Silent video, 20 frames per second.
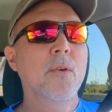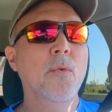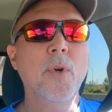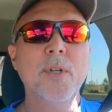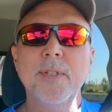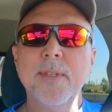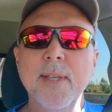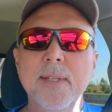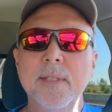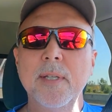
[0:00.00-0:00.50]

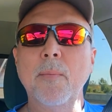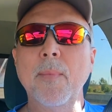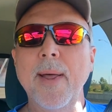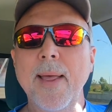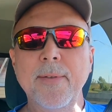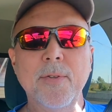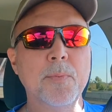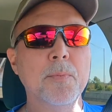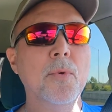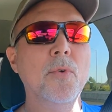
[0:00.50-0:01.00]
which they somewhat
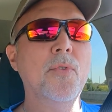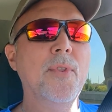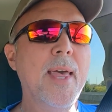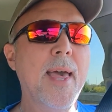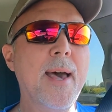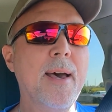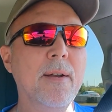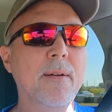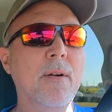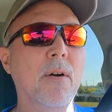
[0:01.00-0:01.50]
have smoothed
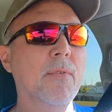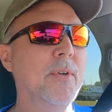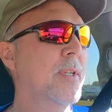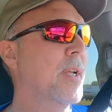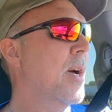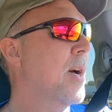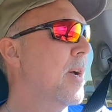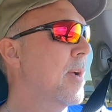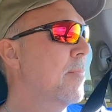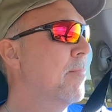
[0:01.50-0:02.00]
out over
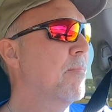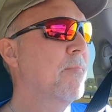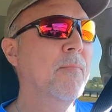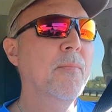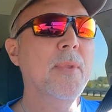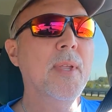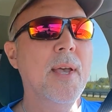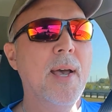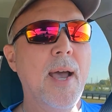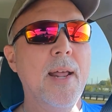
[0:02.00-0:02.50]

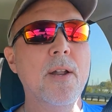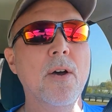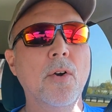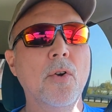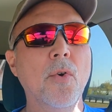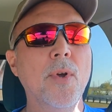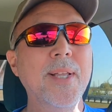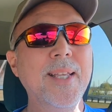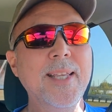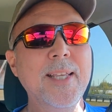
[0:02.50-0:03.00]
time. I know
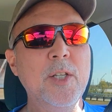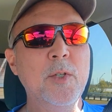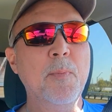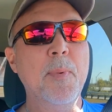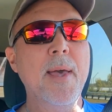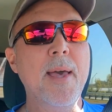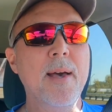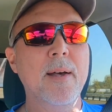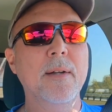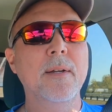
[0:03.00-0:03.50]
going
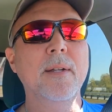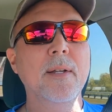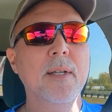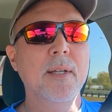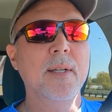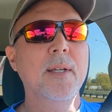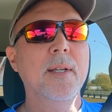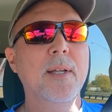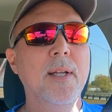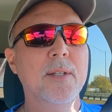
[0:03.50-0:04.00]
eastbound,
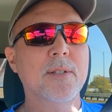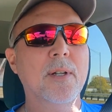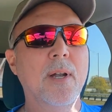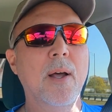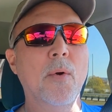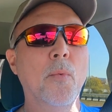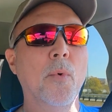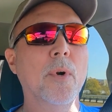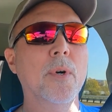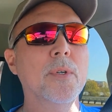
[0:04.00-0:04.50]
it's a
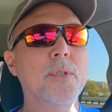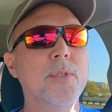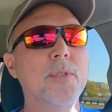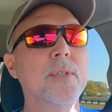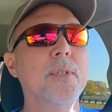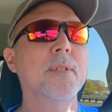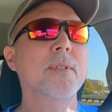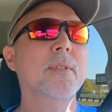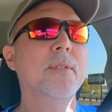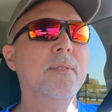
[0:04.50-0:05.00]
lot worse.